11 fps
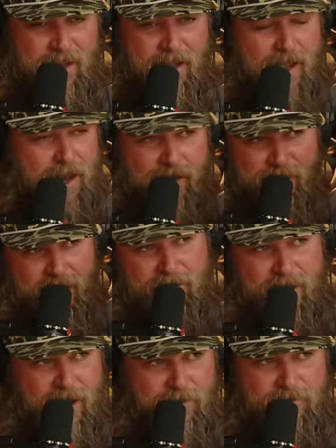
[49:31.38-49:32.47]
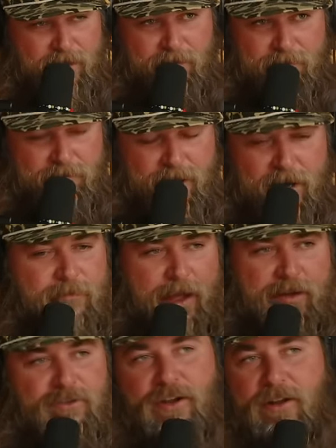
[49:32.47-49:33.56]
And I've had coyotes at the end of
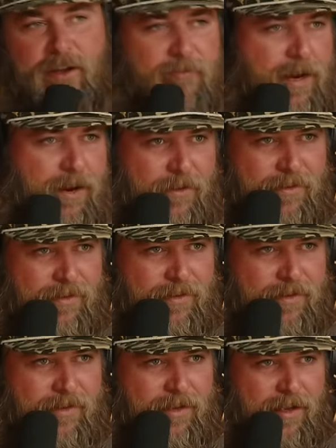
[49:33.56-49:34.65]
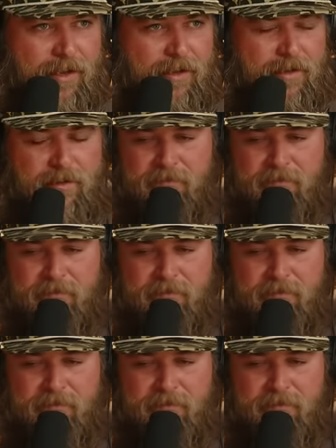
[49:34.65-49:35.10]
my shotgun barrel. Uh,